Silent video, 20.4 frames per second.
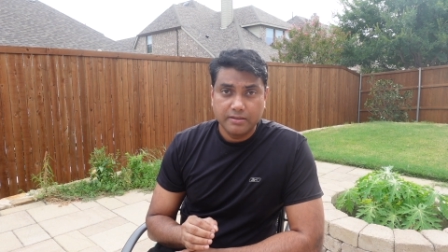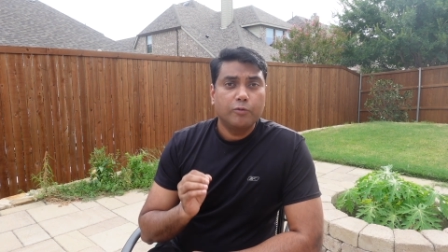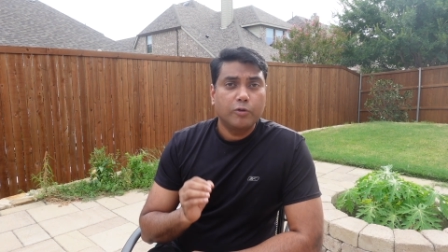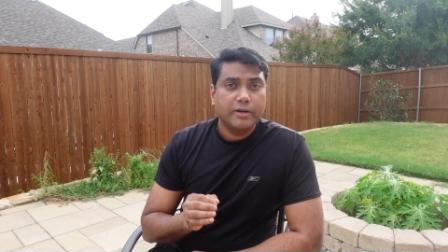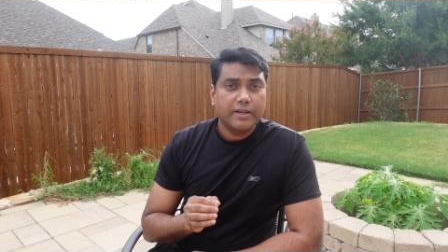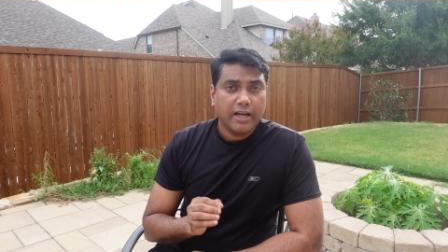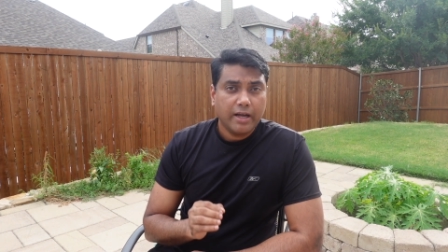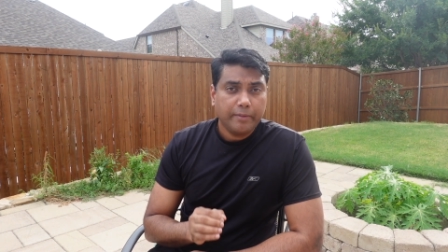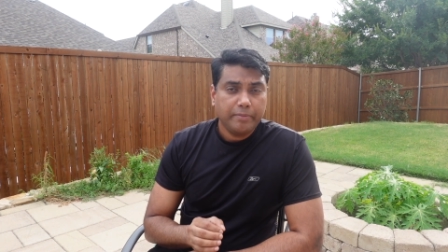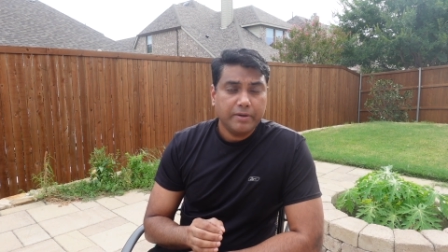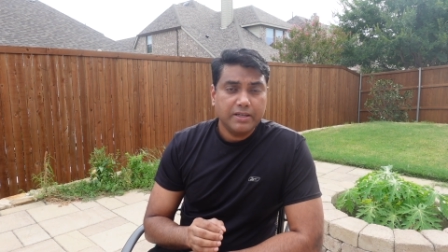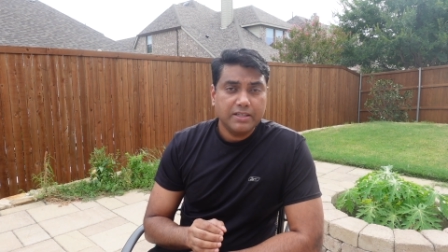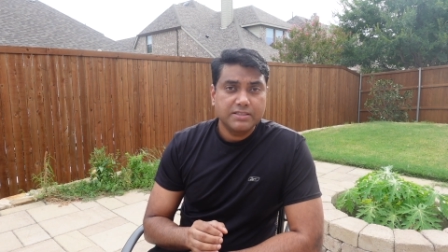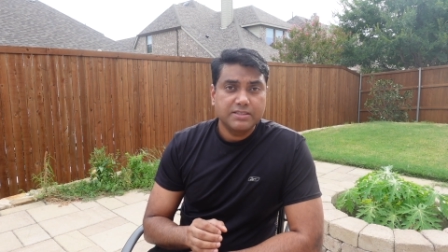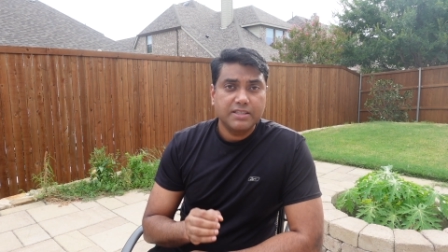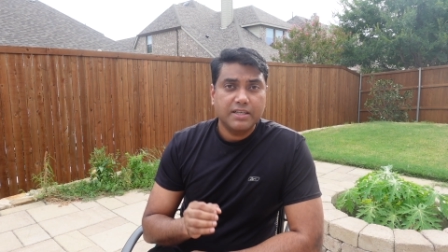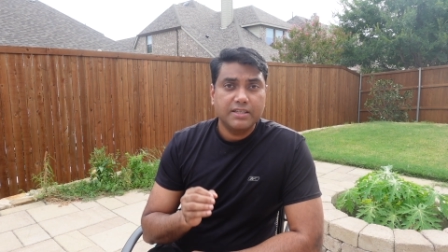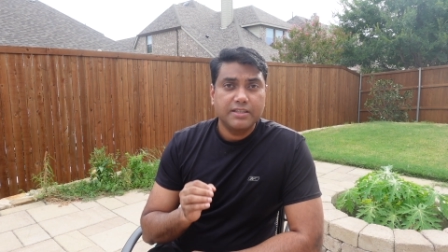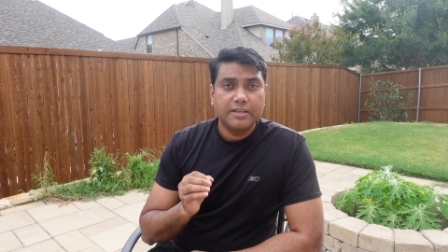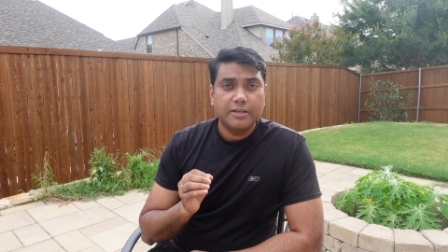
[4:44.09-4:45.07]
And what happened
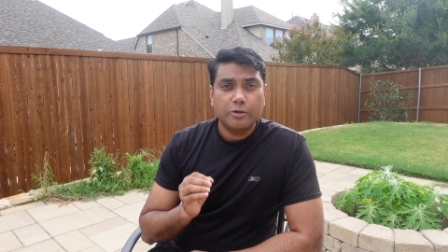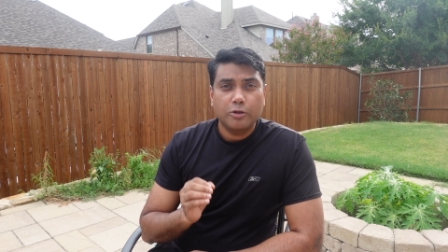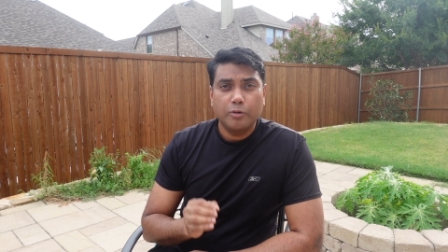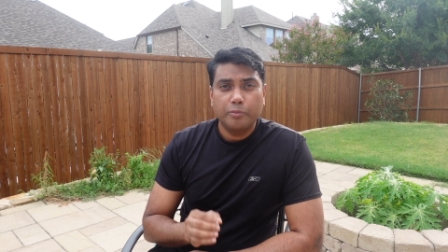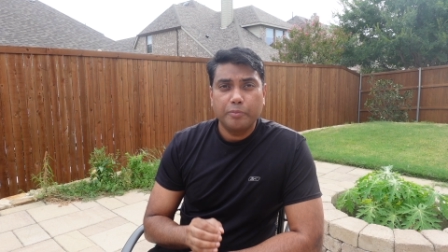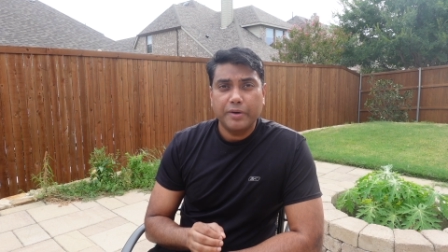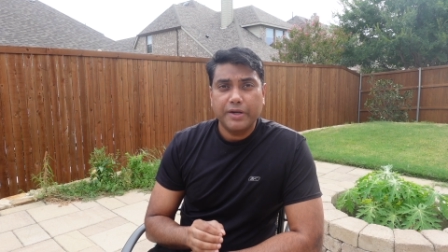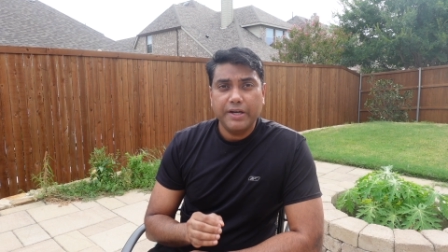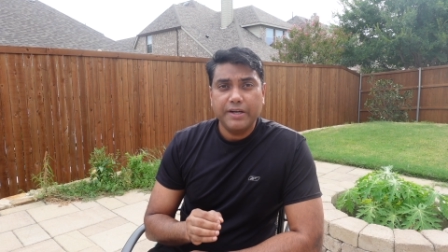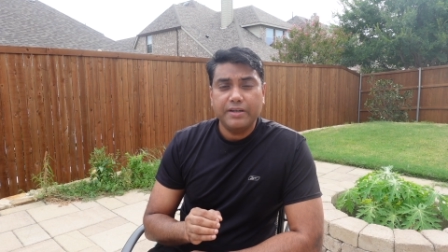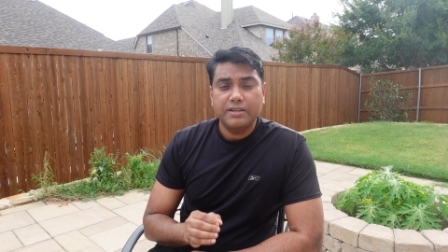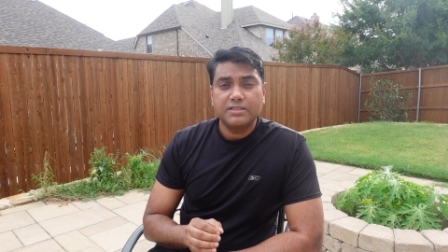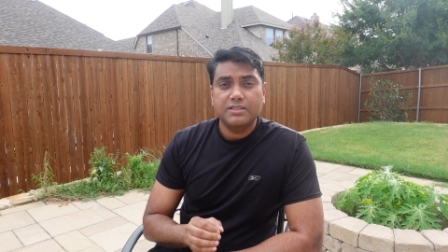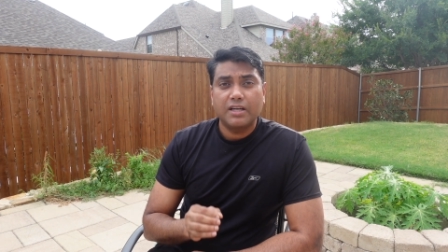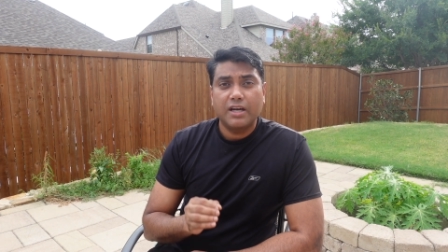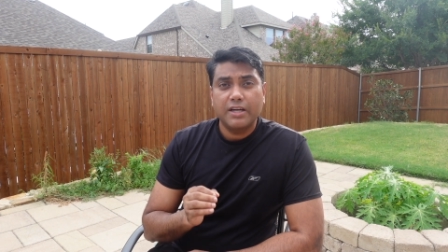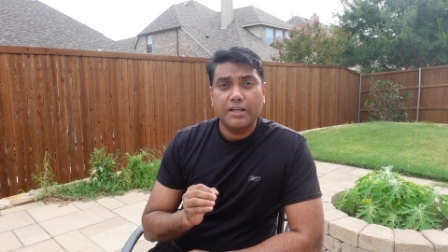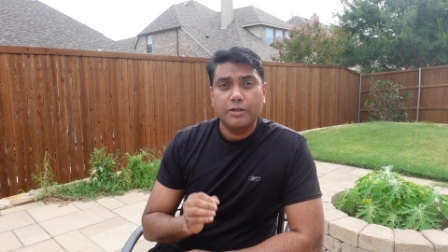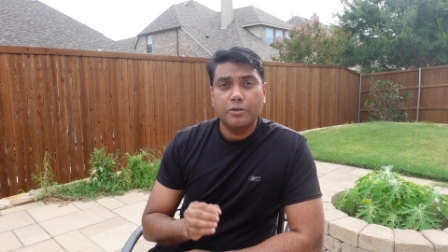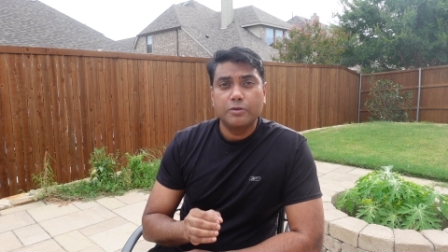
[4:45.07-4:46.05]
is that their competitors
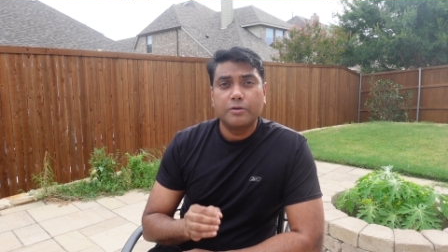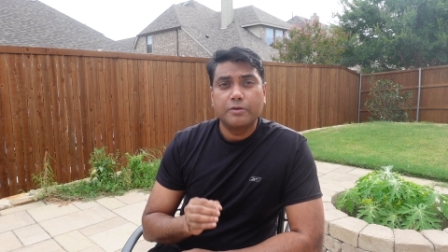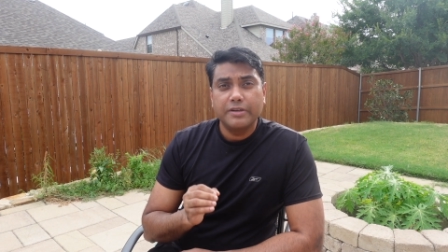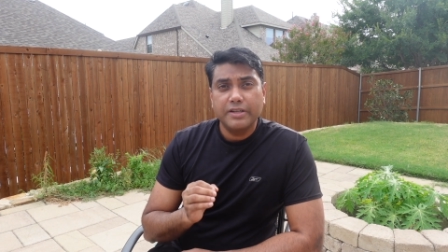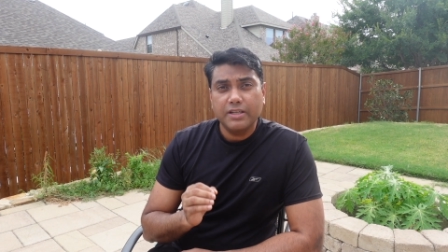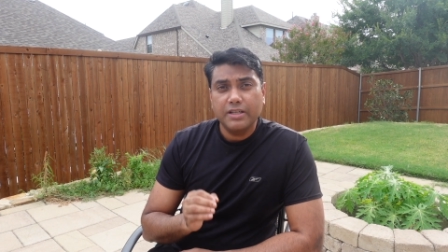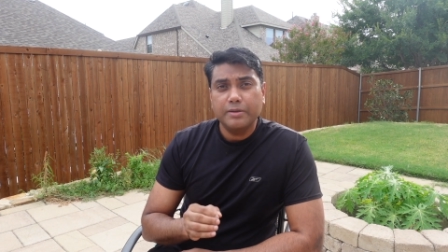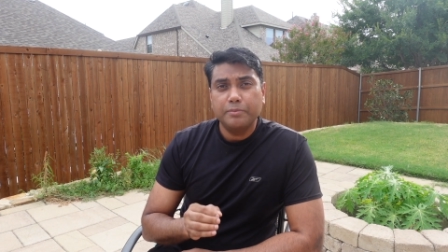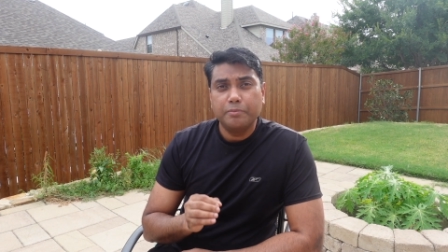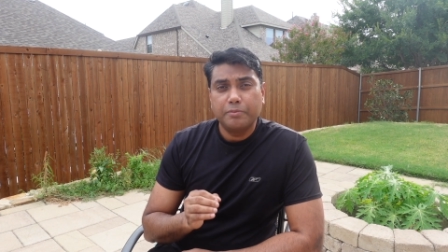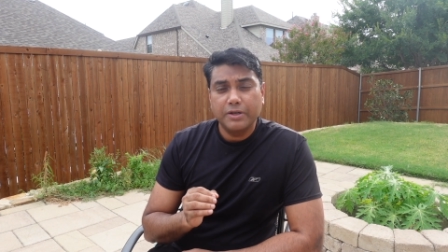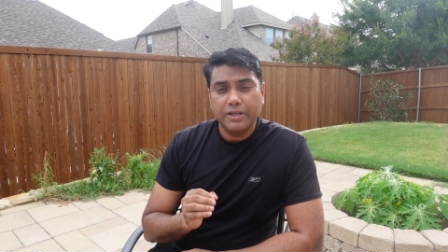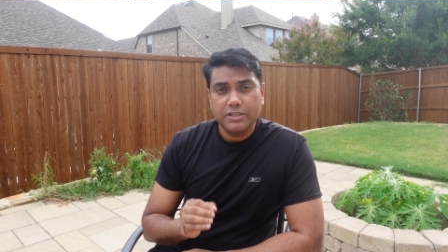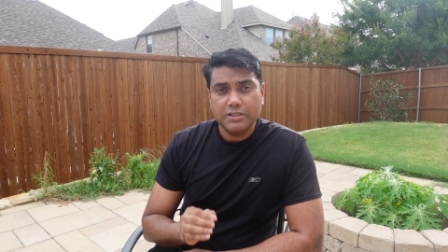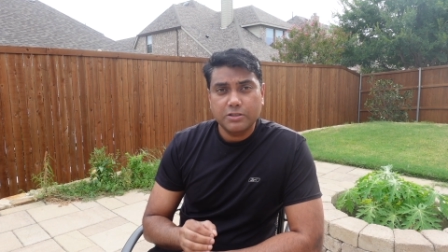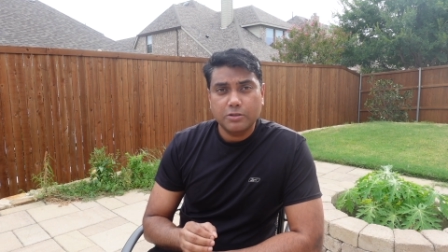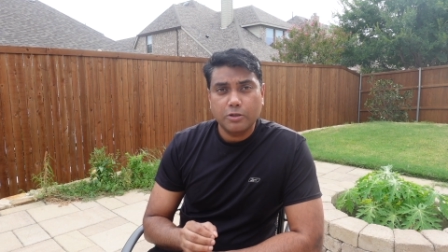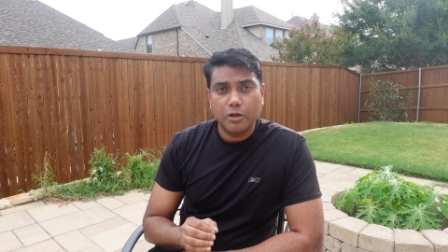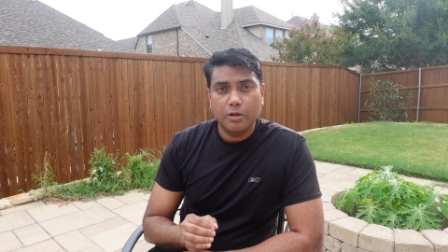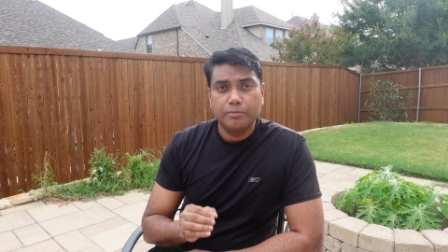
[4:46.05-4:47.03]
had to really
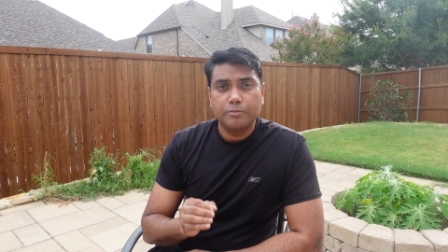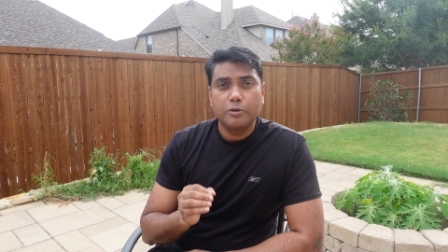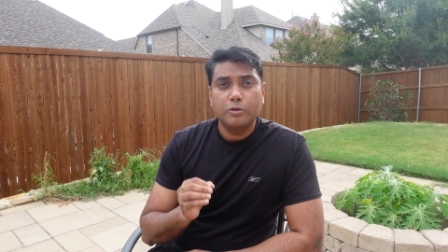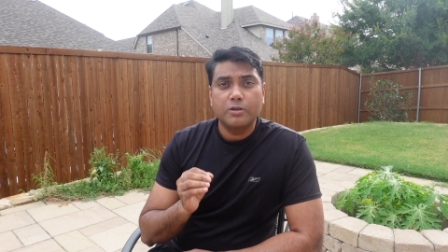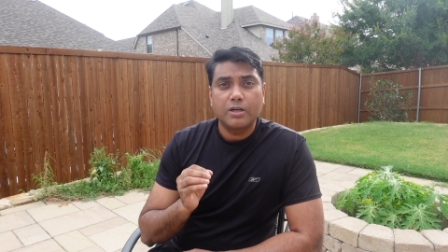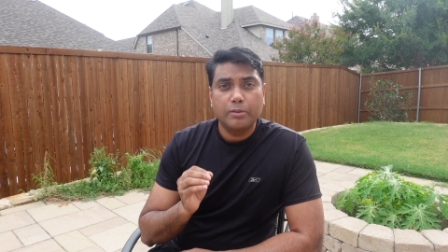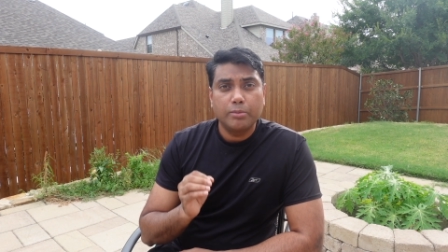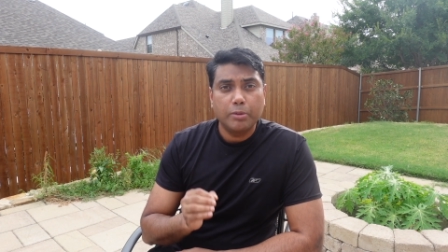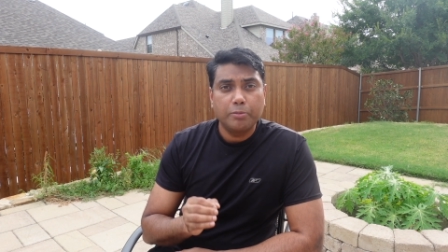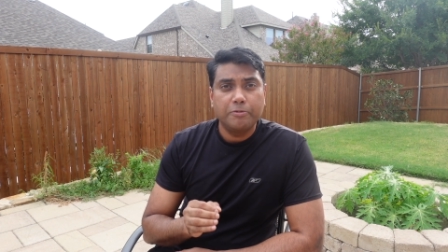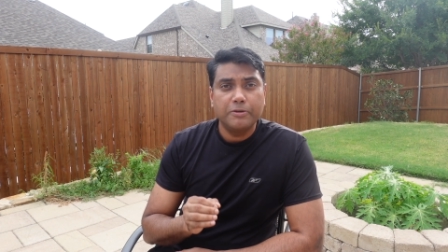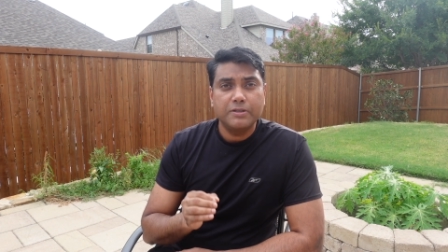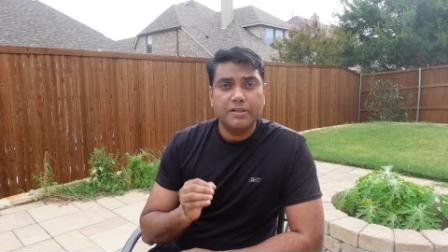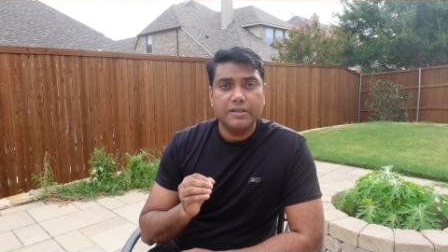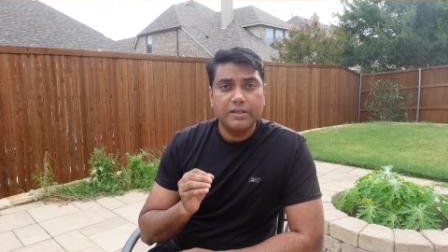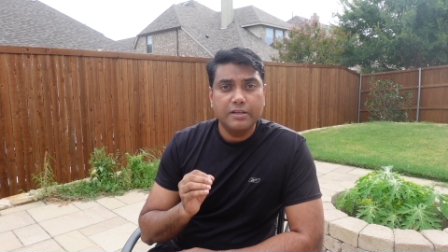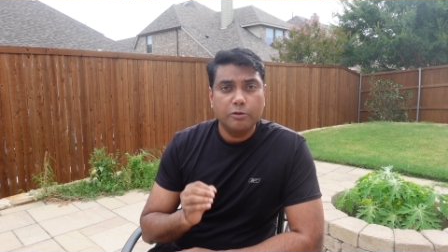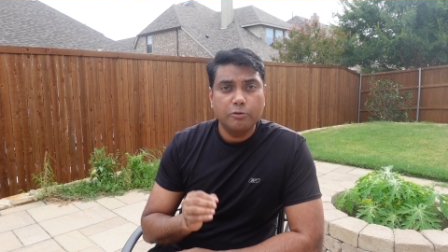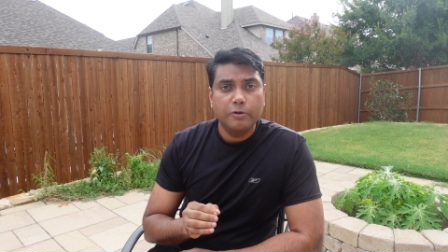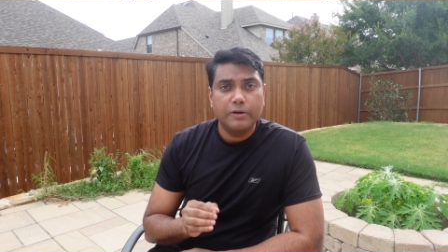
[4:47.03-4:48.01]
brainstorm to come up
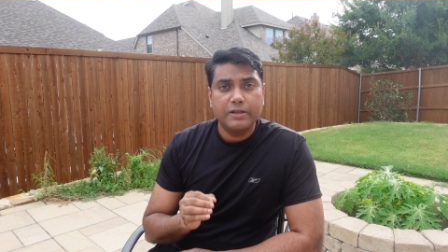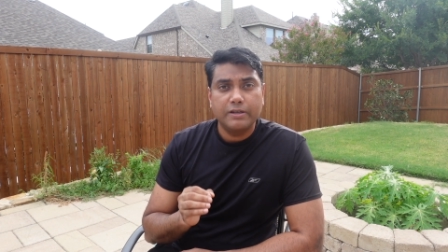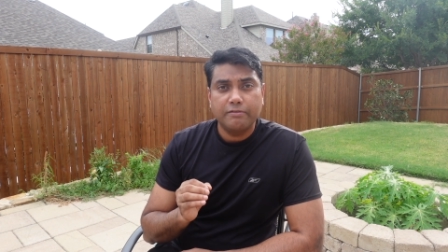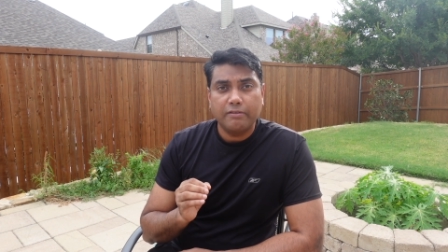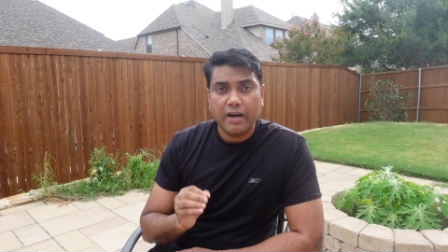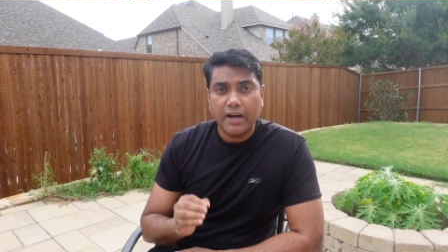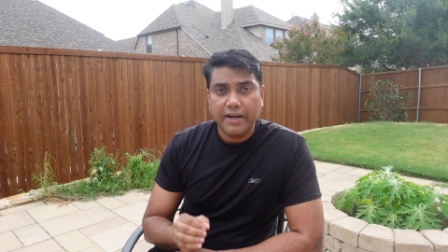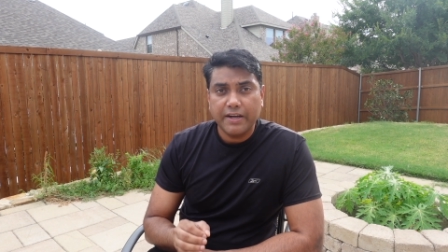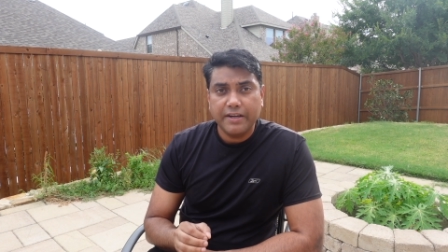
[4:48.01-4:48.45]
with innovative